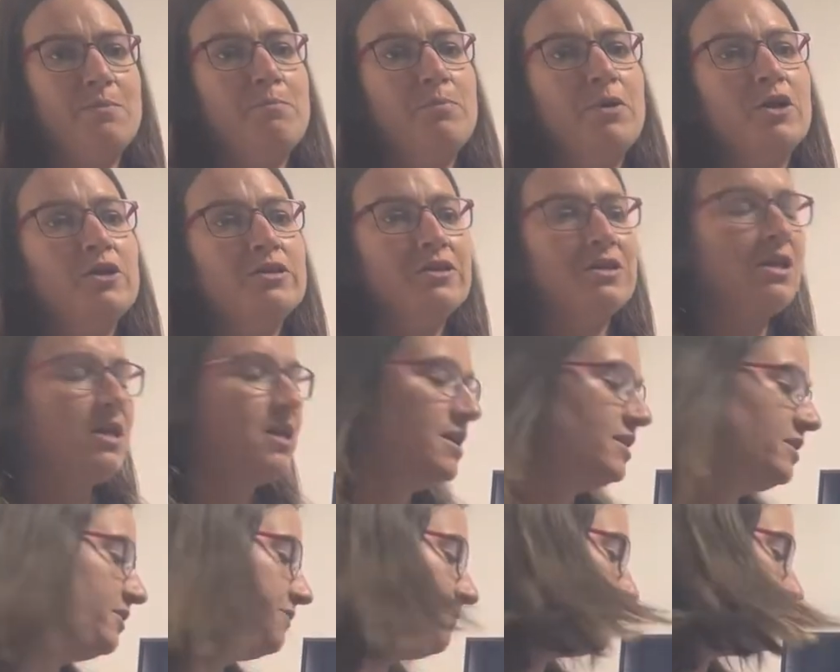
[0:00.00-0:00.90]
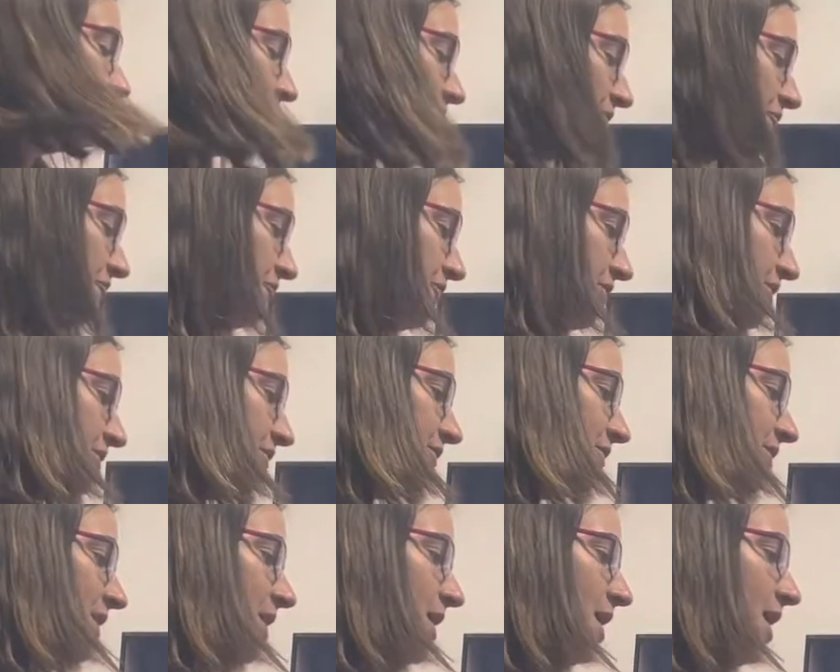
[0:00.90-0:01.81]
personalized for different
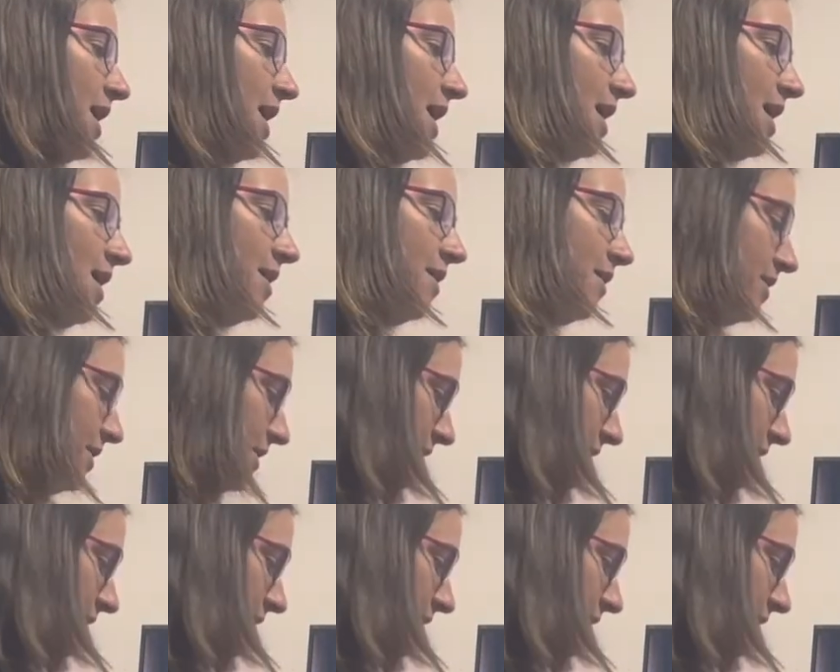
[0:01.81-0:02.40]
uh,